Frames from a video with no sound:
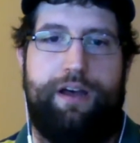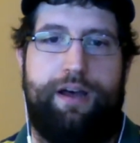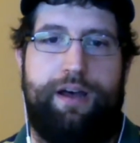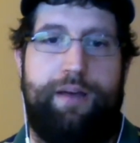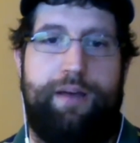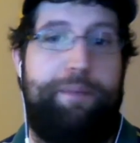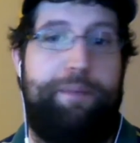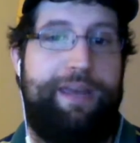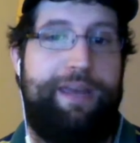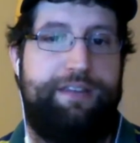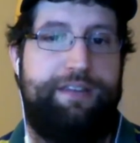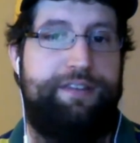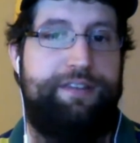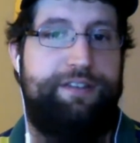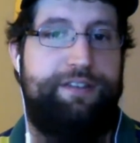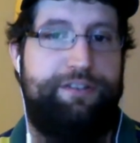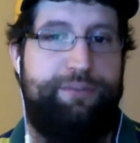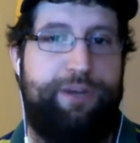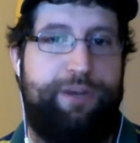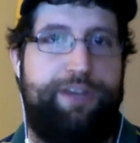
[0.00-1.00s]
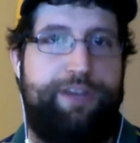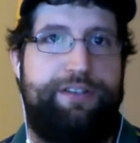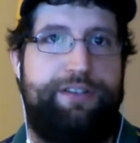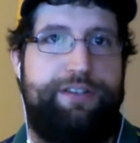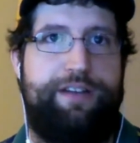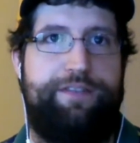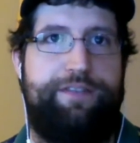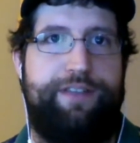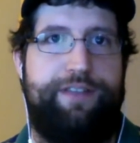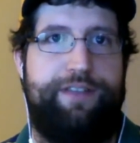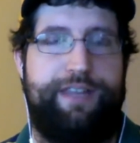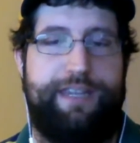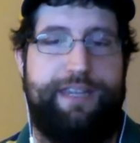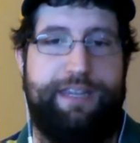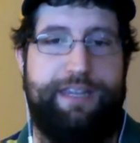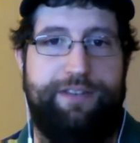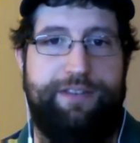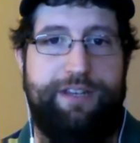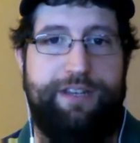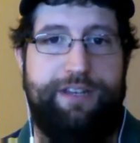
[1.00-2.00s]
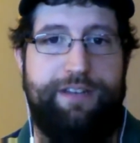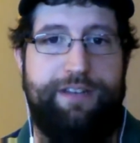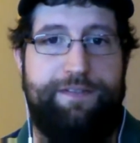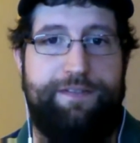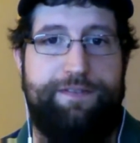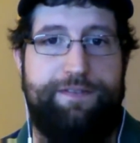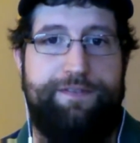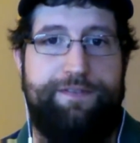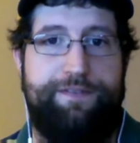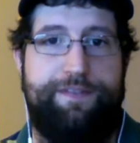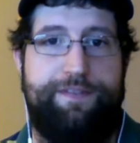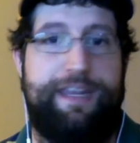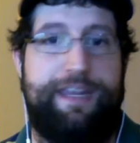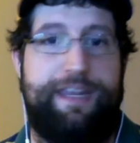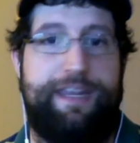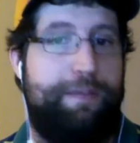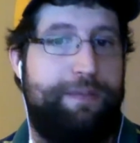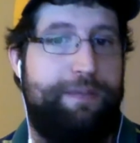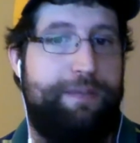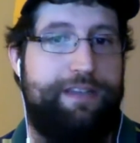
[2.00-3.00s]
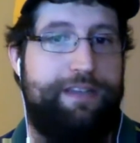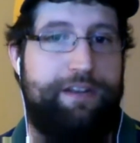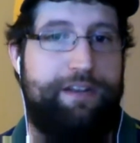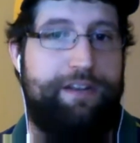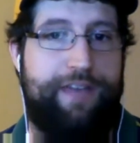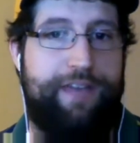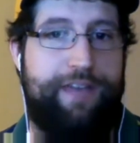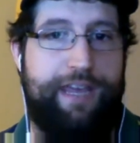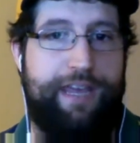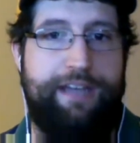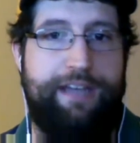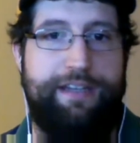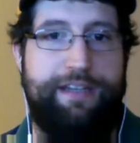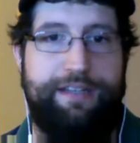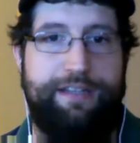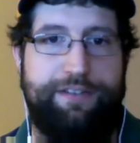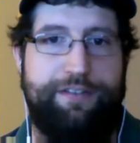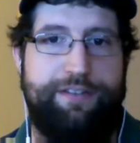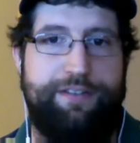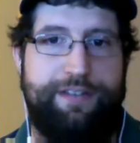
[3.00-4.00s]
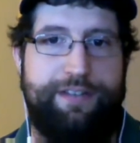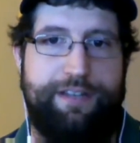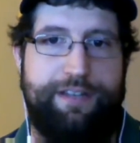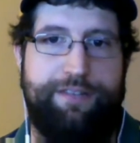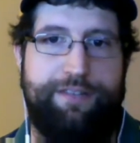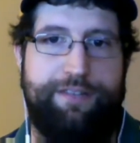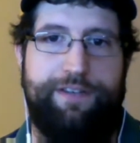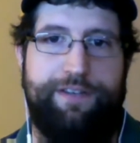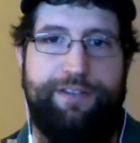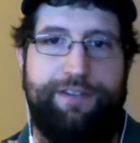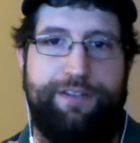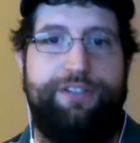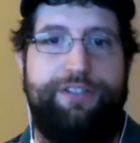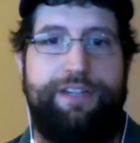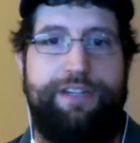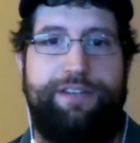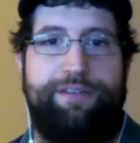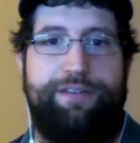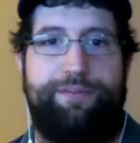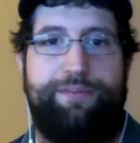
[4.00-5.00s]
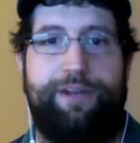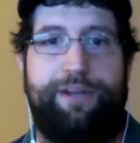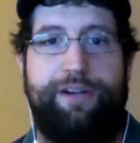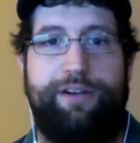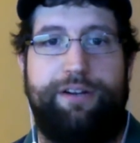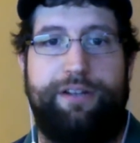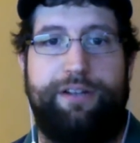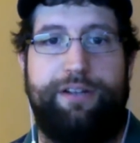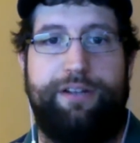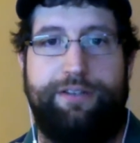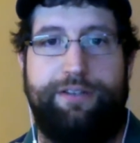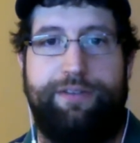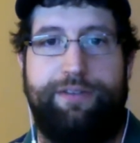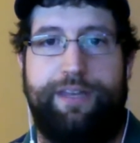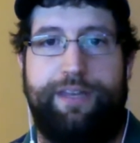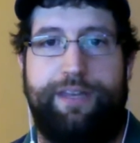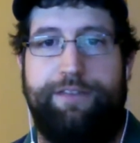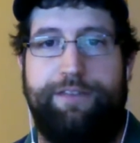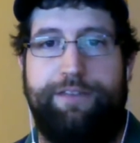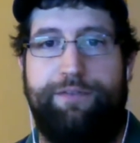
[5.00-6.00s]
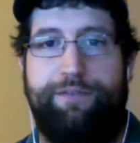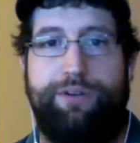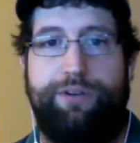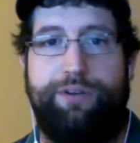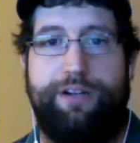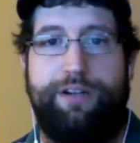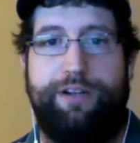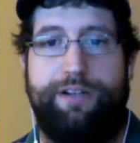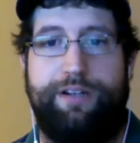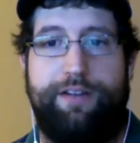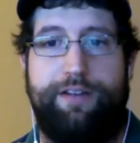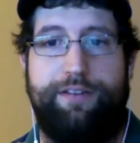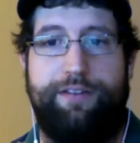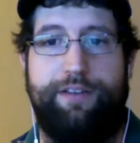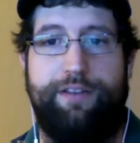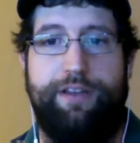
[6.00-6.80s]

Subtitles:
Peyton's situation. I feel like even if that game gets out of hand, he's going to stay on the field to chase the record until they get 4 touchdowns.